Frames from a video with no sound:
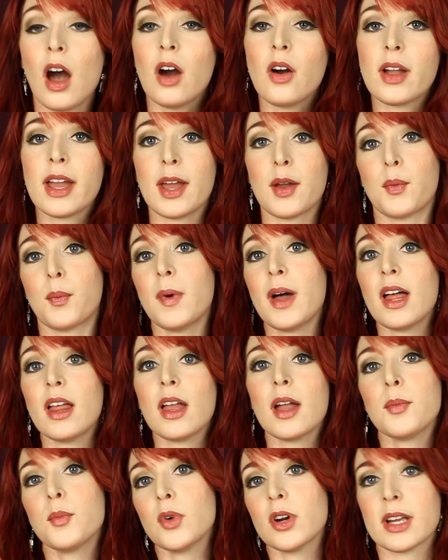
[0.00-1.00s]
Okay, well,
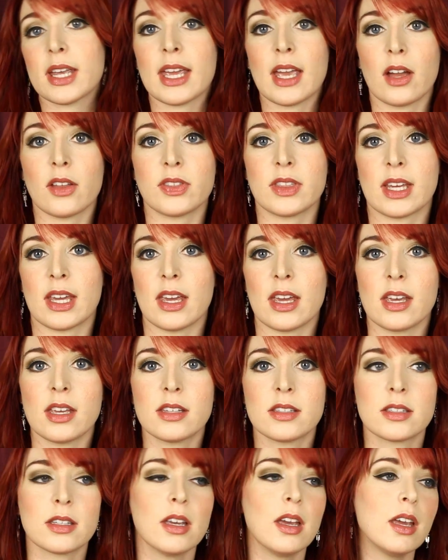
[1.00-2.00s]
I'm working out the
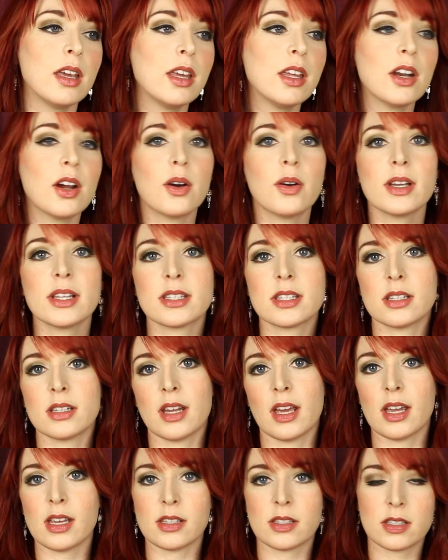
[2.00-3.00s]
kinks. You know, it's a
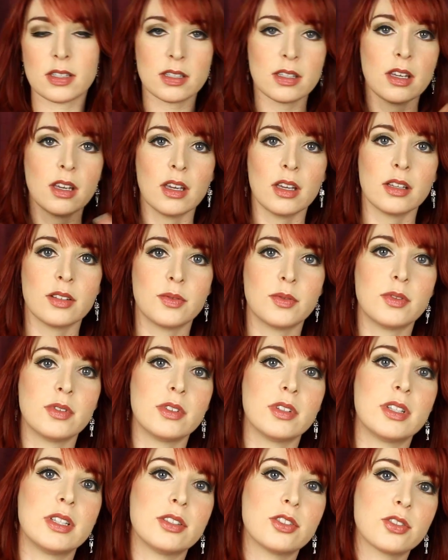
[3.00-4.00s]
nice
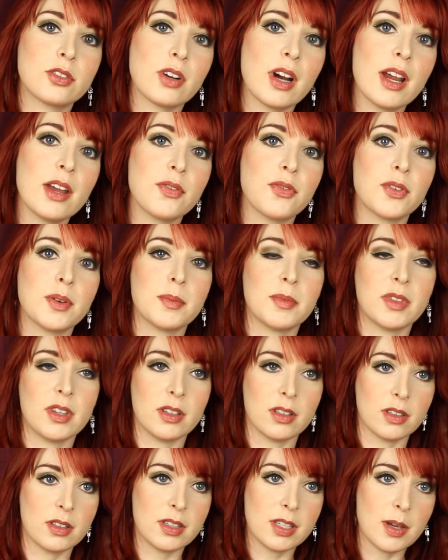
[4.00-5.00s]
stray from
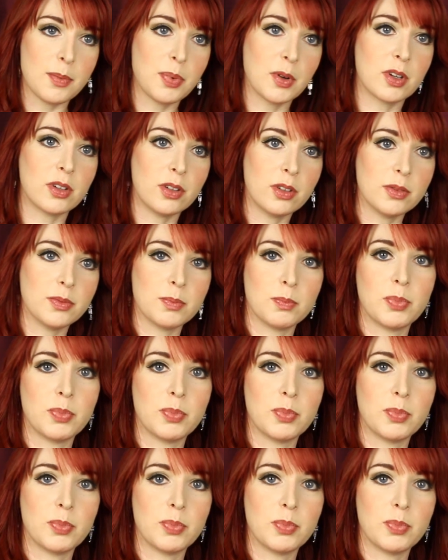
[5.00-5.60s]
the typical